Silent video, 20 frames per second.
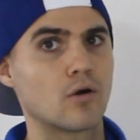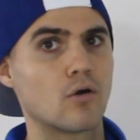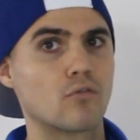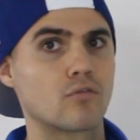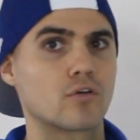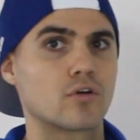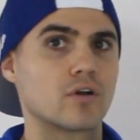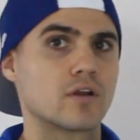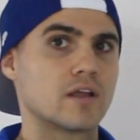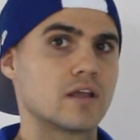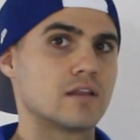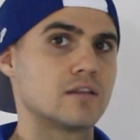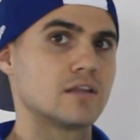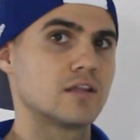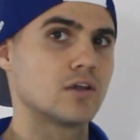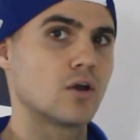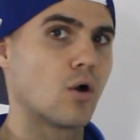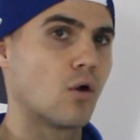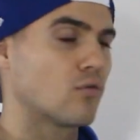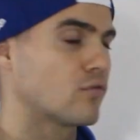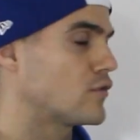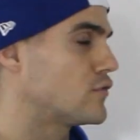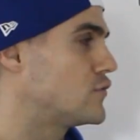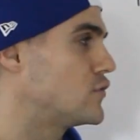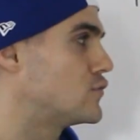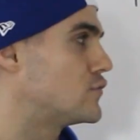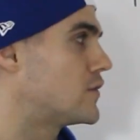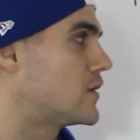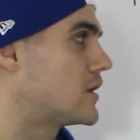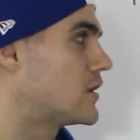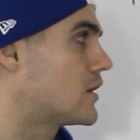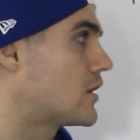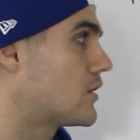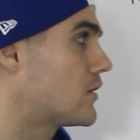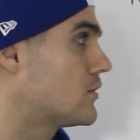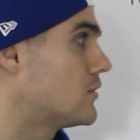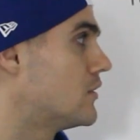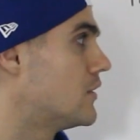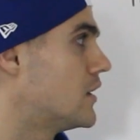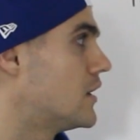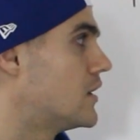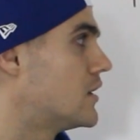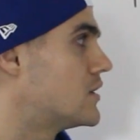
over in the overview video,